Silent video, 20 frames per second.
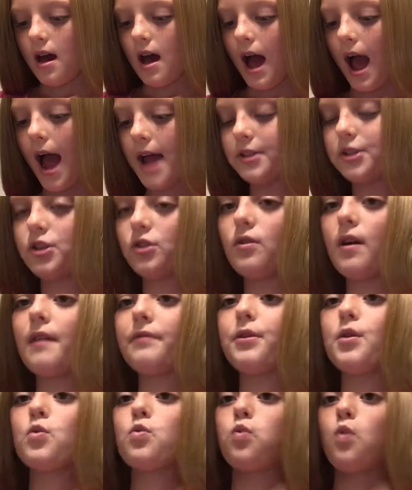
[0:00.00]
I do
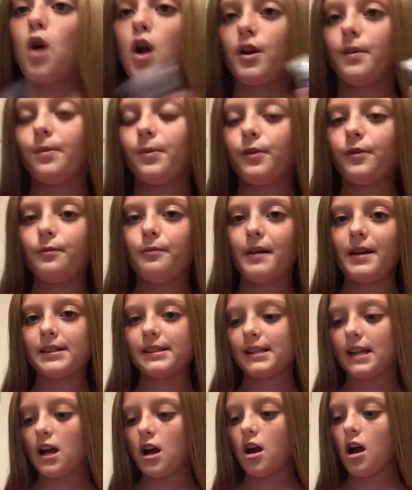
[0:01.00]
have the waterproof
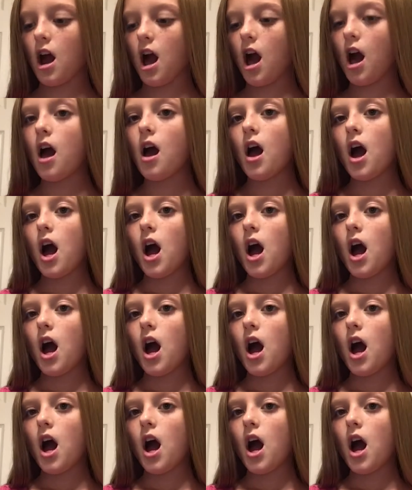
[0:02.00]
mascara,